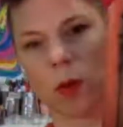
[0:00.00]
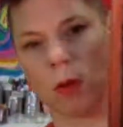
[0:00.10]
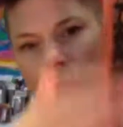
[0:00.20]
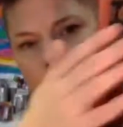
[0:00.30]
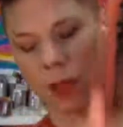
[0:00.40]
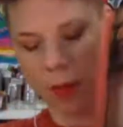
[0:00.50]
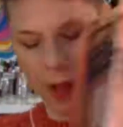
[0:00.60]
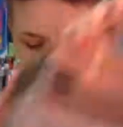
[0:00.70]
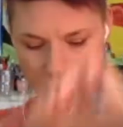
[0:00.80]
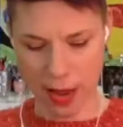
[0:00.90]
the rollers at the
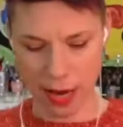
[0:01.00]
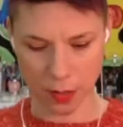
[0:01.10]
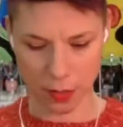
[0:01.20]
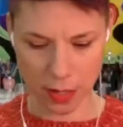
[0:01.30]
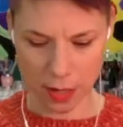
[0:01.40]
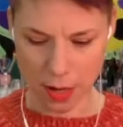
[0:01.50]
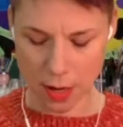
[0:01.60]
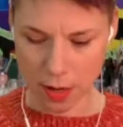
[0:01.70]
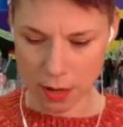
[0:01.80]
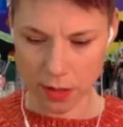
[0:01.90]
paper factory.
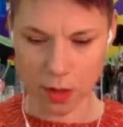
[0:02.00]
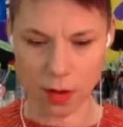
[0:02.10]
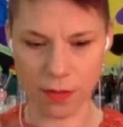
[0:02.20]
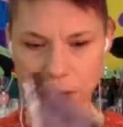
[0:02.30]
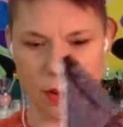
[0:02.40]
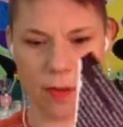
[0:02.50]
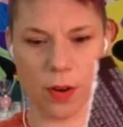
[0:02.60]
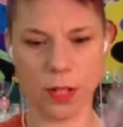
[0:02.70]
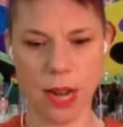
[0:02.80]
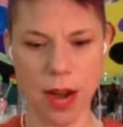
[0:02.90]
So if you're
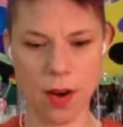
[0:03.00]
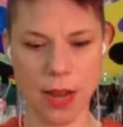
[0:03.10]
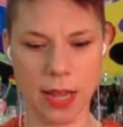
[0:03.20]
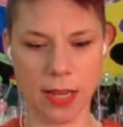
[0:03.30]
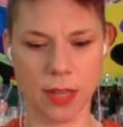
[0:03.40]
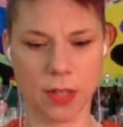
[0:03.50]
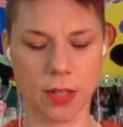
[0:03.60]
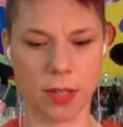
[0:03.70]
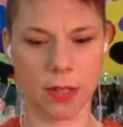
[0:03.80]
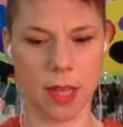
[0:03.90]
ever tearing and
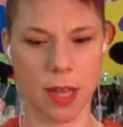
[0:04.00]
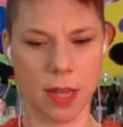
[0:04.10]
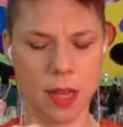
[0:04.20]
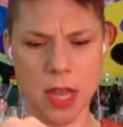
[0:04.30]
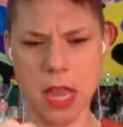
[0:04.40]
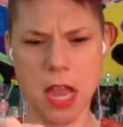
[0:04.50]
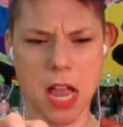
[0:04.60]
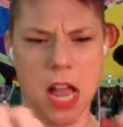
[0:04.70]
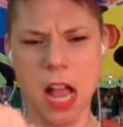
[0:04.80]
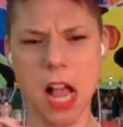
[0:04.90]
it's just like
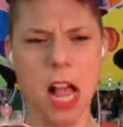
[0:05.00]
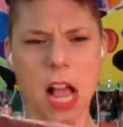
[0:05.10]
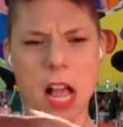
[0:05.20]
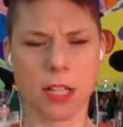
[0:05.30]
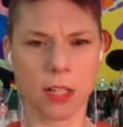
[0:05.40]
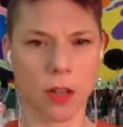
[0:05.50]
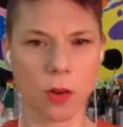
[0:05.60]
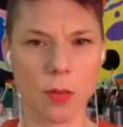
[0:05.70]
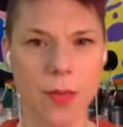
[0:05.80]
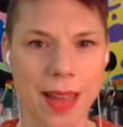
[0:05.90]
Ah, it's a
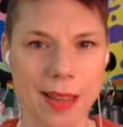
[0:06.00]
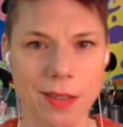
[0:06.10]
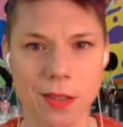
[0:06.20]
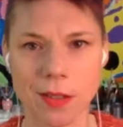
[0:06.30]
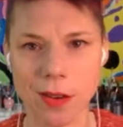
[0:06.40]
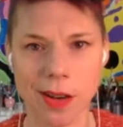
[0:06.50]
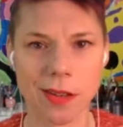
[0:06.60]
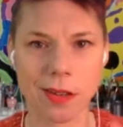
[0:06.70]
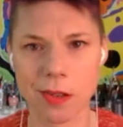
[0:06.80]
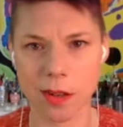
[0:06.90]
total mess. Just
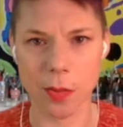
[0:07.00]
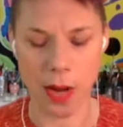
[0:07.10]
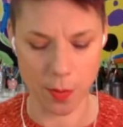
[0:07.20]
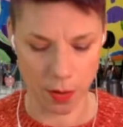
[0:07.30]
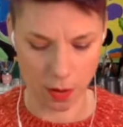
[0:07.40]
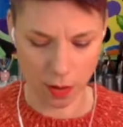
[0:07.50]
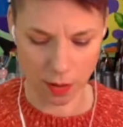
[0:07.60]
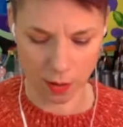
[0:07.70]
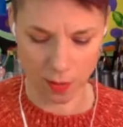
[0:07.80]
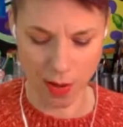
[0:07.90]
try to turn in your paper
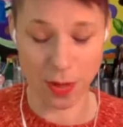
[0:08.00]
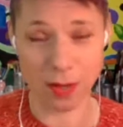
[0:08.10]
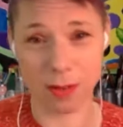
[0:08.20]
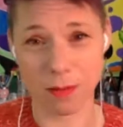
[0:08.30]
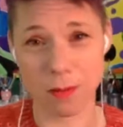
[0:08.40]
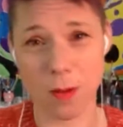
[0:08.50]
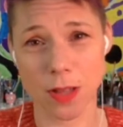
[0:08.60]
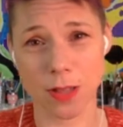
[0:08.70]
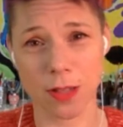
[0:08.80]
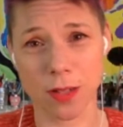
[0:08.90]
because maybe it
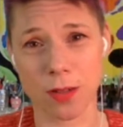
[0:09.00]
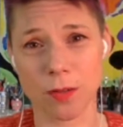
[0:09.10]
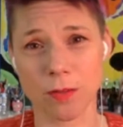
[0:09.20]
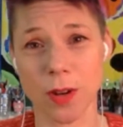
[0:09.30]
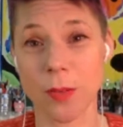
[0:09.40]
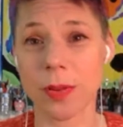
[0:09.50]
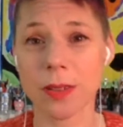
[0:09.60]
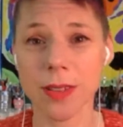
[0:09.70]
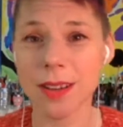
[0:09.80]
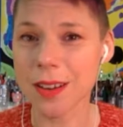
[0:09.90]
wants to rip
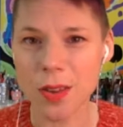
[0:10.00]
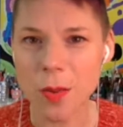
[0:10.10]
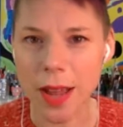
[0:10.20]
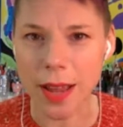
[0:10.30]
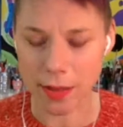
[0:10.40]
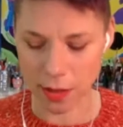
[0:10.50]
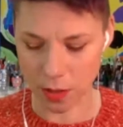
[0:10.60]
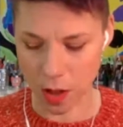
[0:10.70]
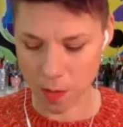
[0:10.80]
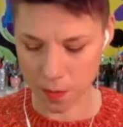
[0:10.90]
in another way.
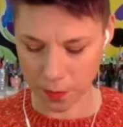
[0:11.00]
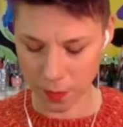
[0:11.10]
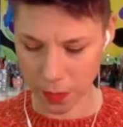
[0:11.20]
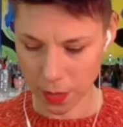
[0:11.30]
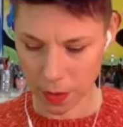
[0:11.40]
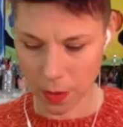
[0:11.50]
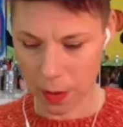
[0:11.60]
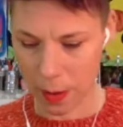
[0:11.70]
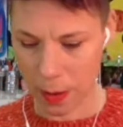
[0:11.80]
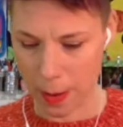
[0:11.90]
That's all.
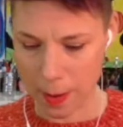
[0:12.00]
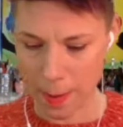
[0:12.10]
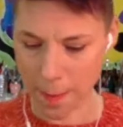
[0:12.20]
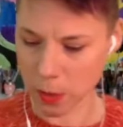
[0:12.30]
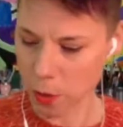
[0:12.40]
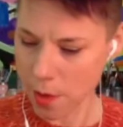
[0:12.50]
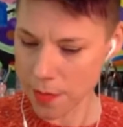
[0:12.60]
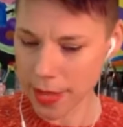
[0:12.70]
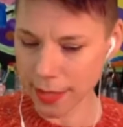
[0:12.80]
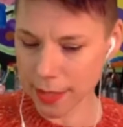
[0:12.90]
Um, so
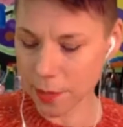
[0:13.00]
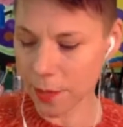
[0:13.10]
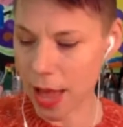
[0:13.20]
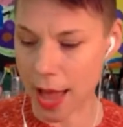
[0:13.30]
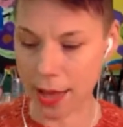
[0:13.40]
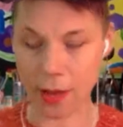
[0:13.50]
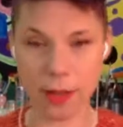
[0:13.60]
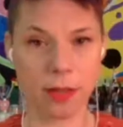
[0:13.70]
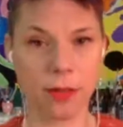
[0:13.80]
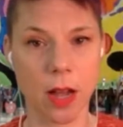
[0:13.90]
I'm making some
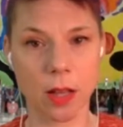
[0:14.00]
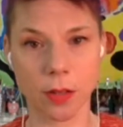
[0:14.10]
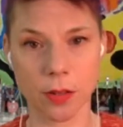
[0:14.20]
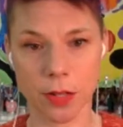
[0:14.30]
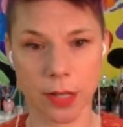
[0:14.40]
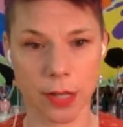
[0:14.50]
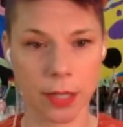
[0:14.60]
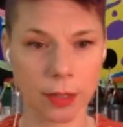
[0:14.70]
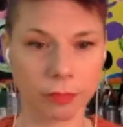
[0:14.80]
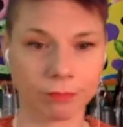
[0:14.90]
piles of colors
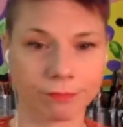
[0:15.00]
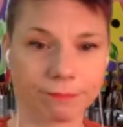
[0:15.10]
here.